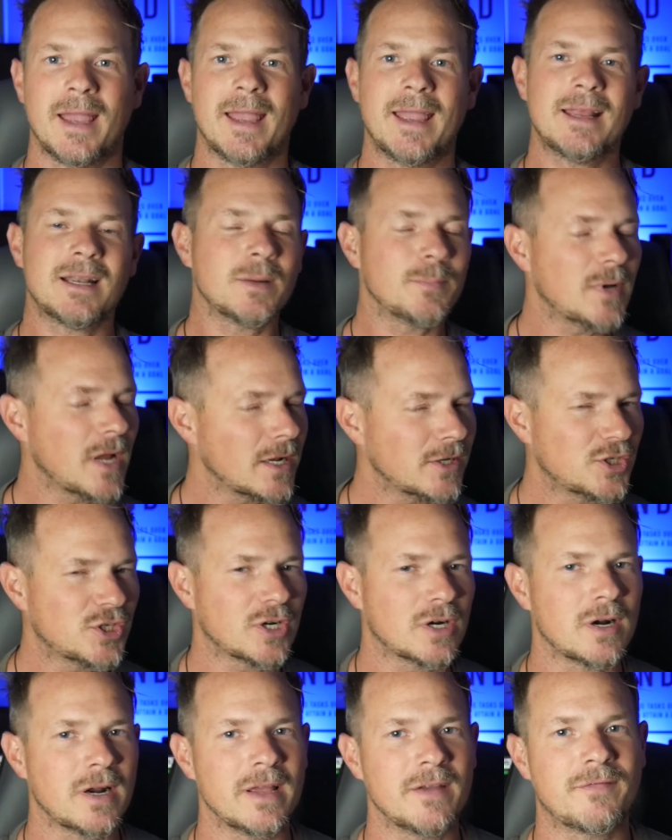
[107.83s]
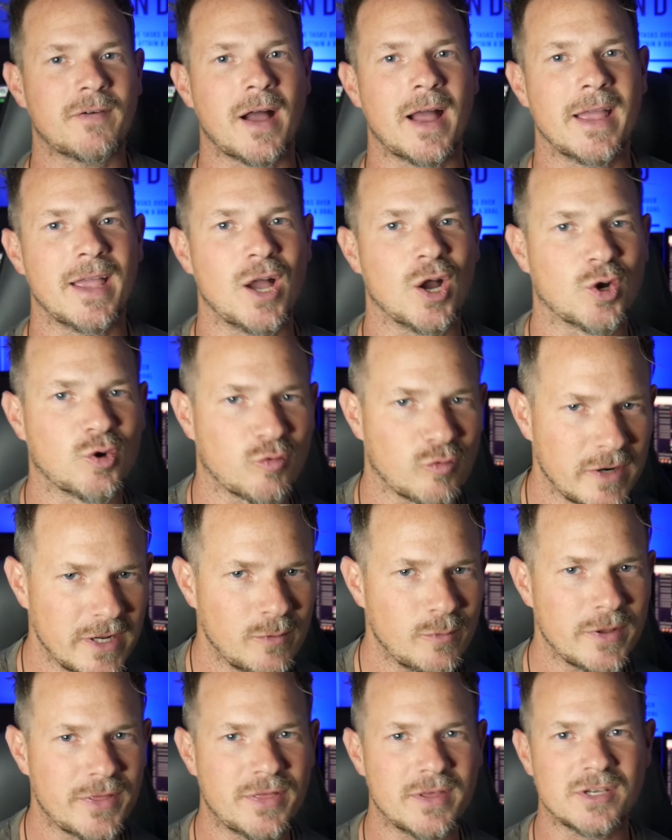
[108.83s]
And I'm not sure if I agree
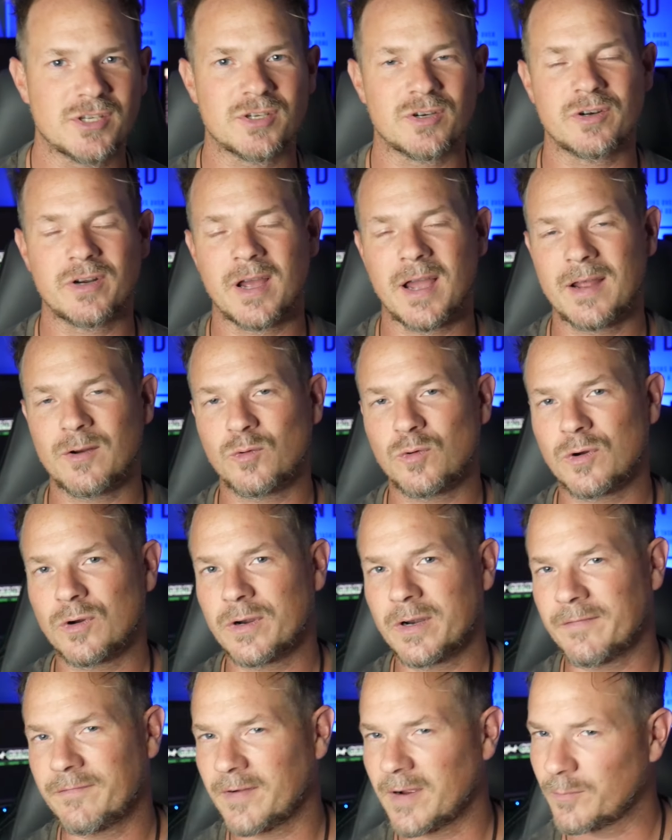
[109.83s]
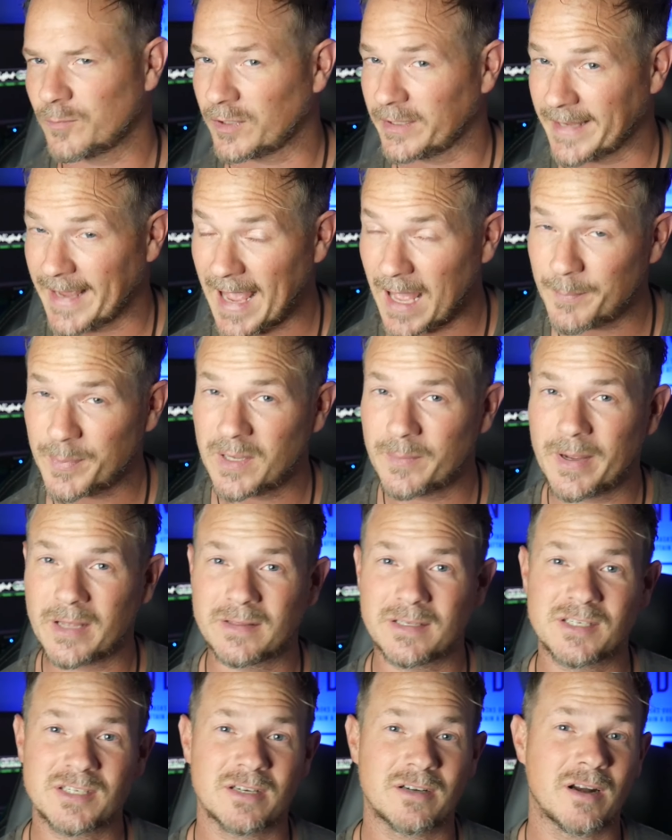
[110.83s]
with this or not, or if I'm really happy about
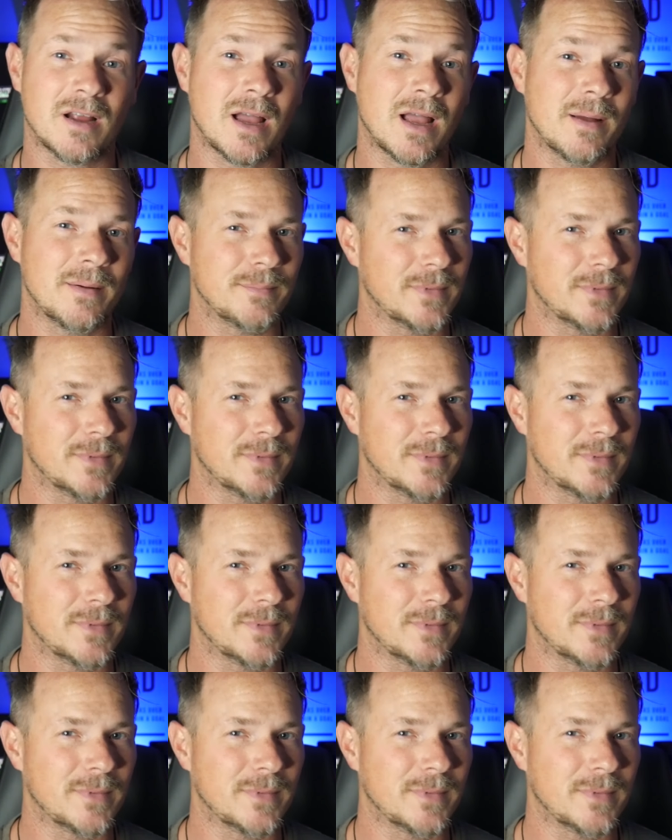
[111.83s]
this or not.